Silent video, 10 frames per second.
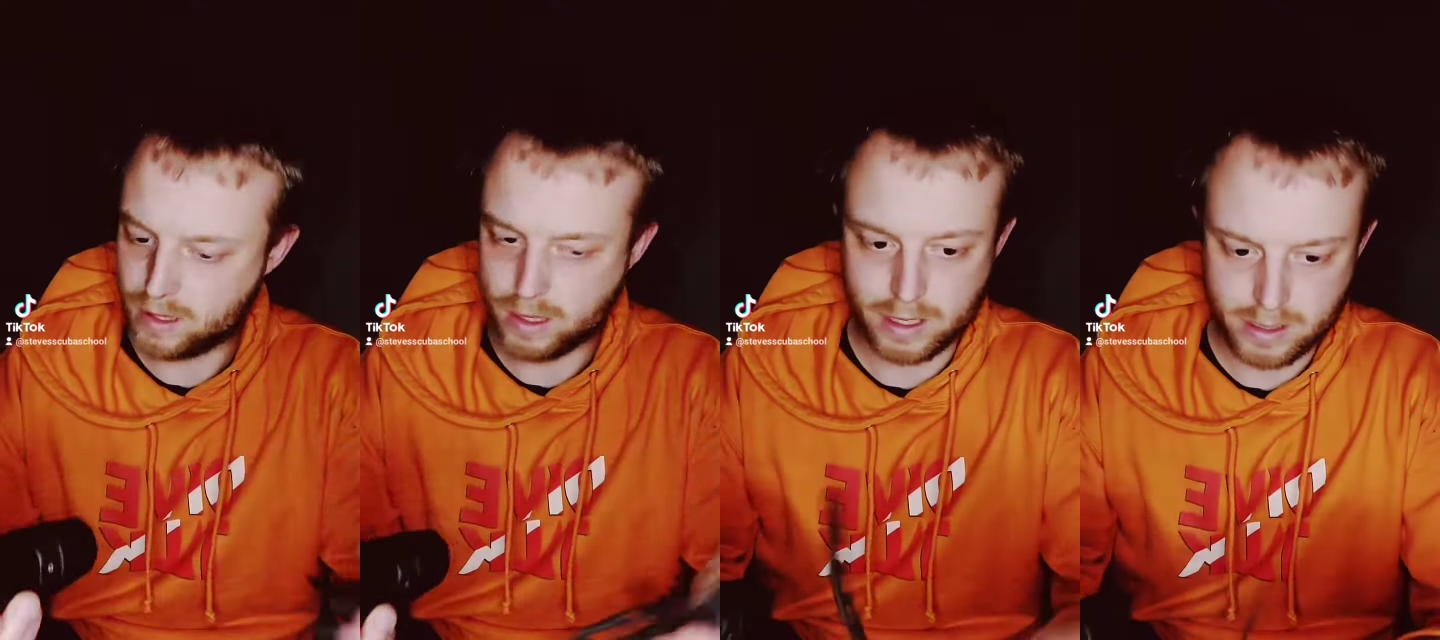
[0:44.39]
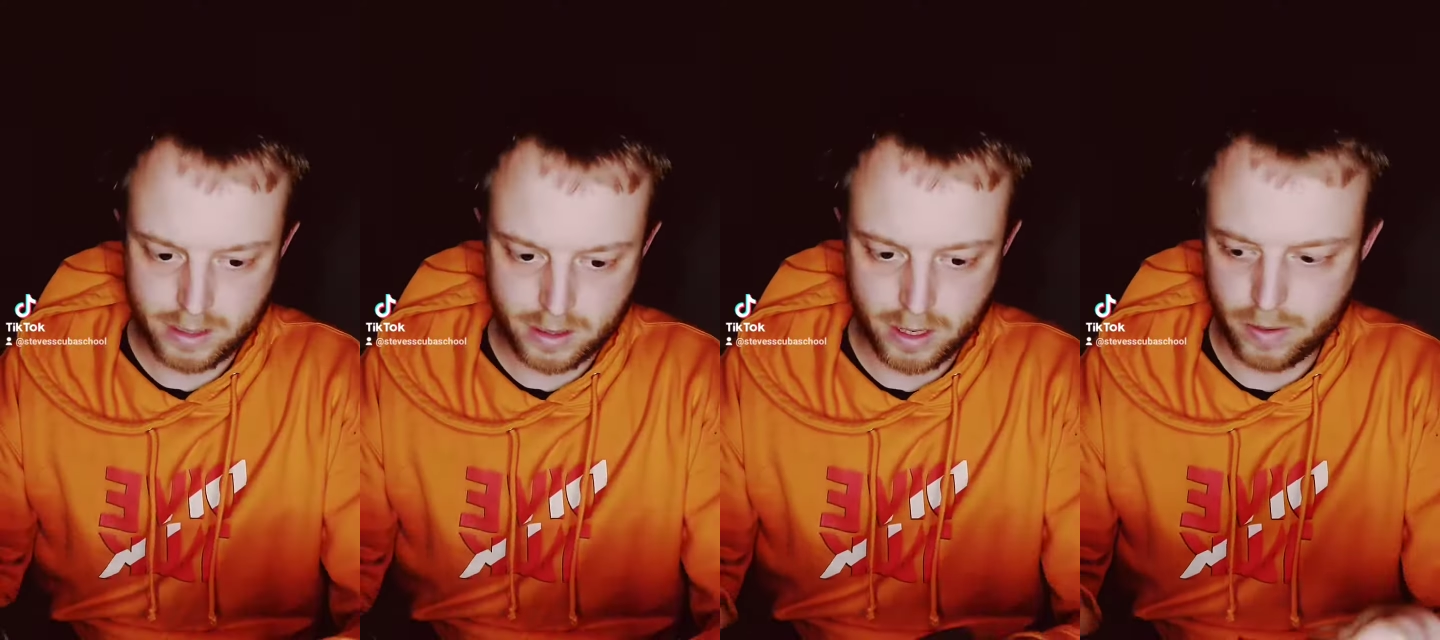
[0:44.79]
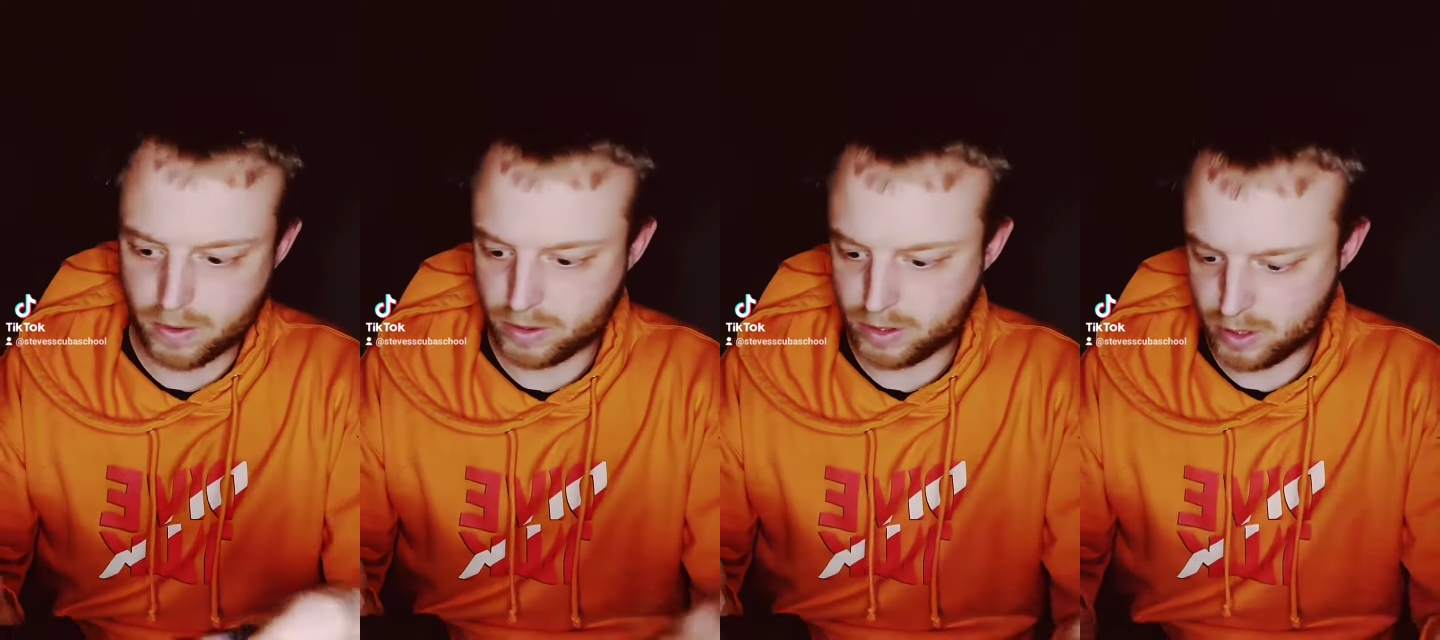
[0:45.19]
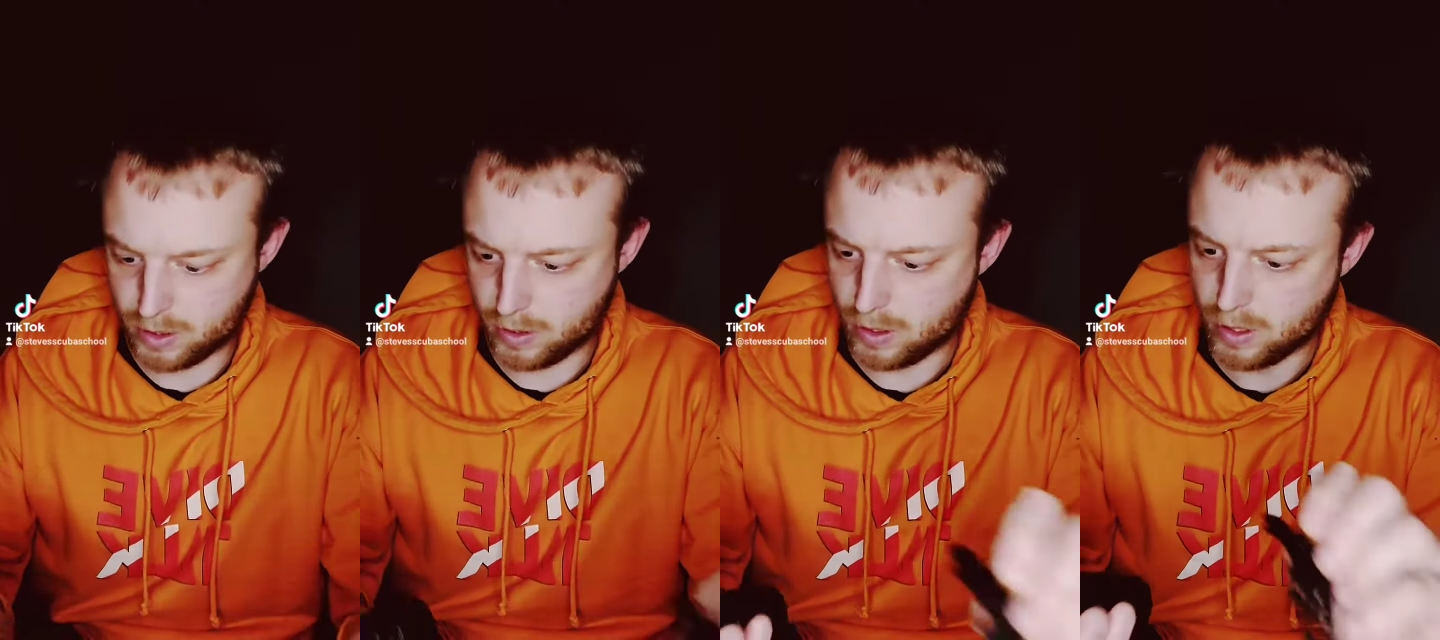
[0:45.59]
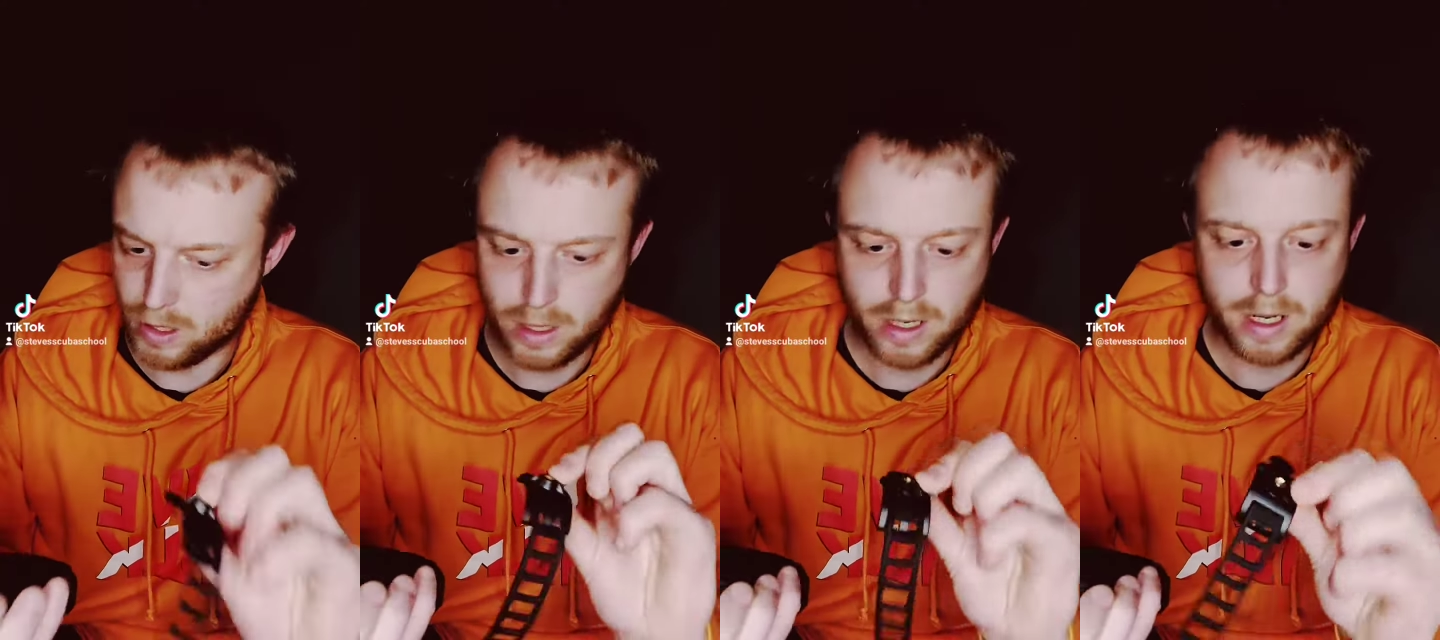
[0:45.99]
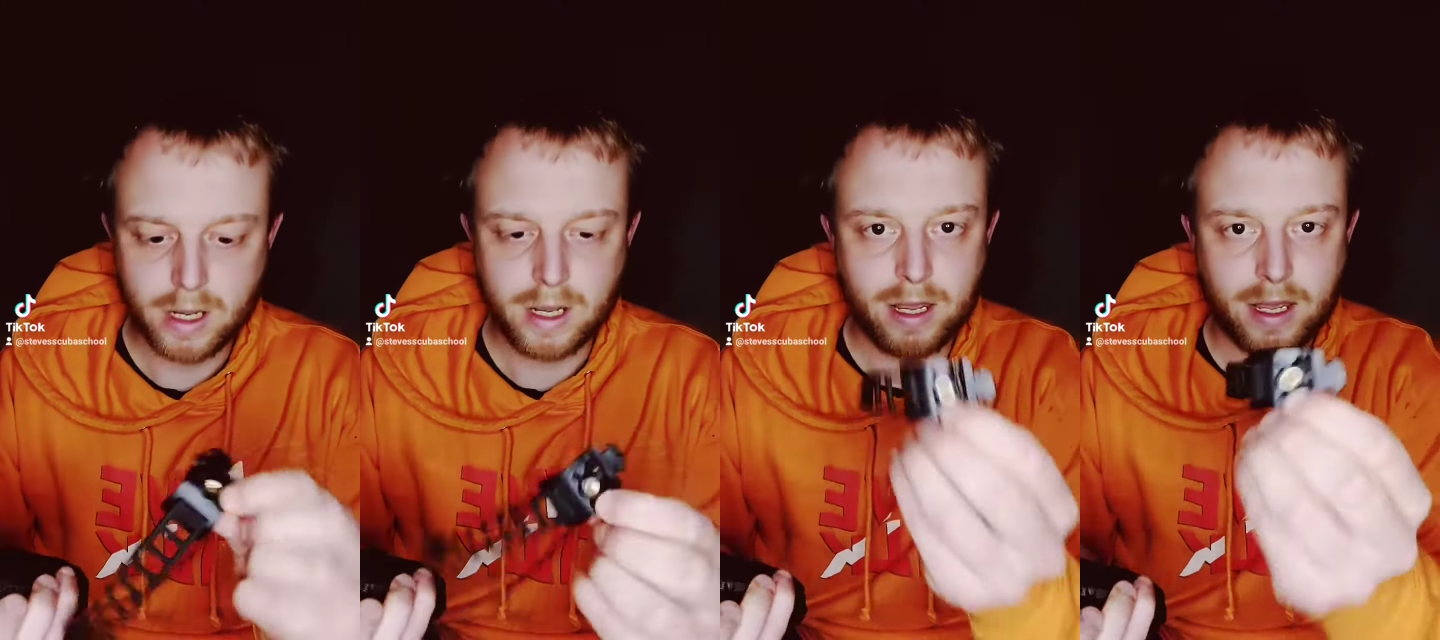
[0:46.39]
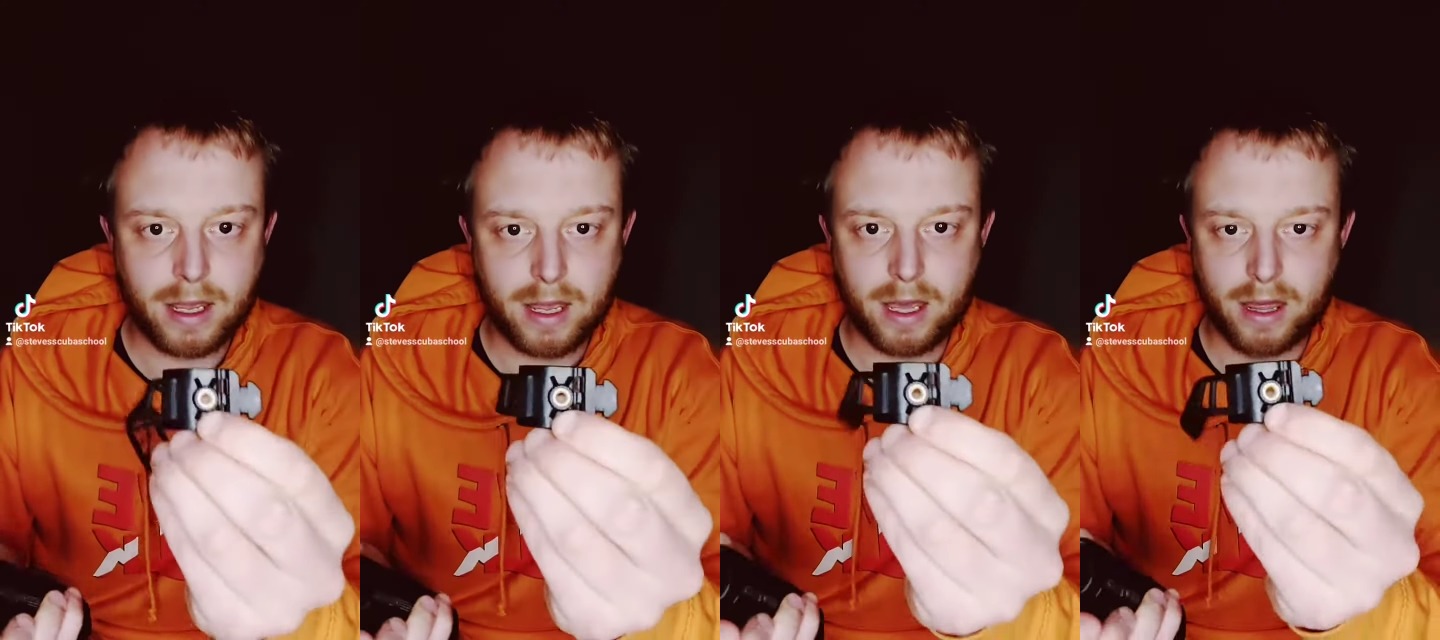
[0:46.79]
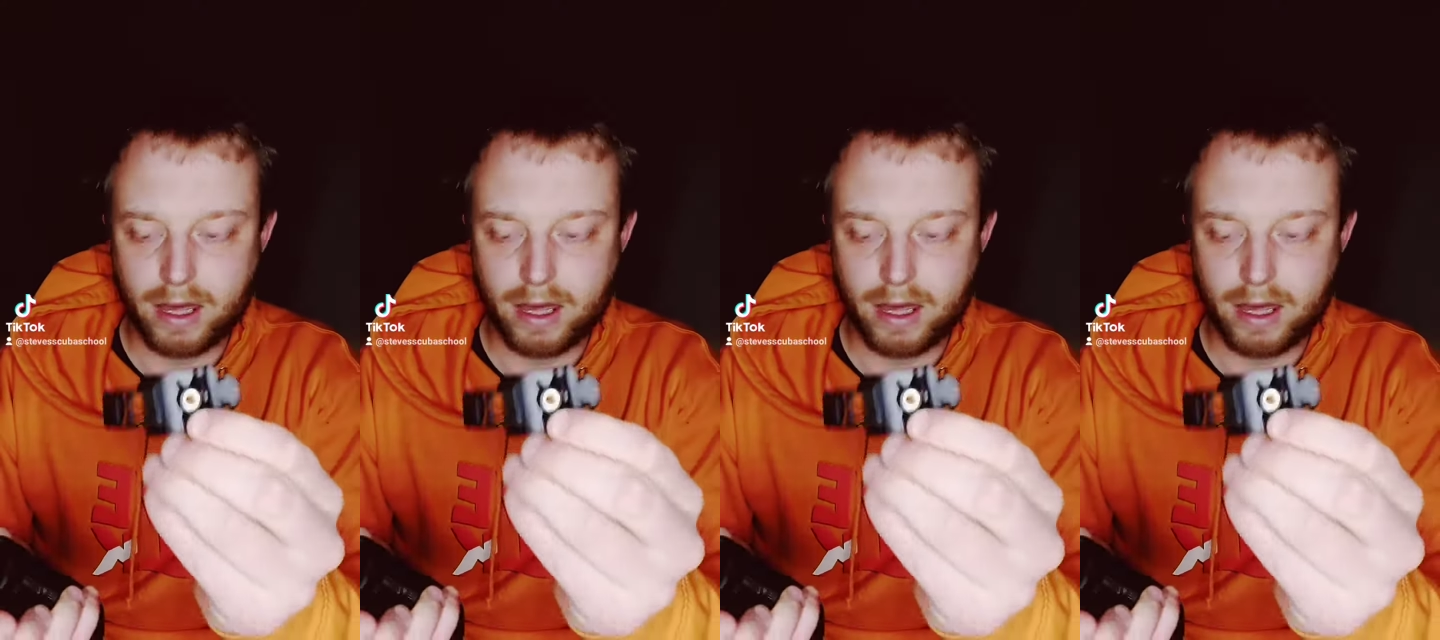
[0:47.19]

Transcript: Okay, so I want to get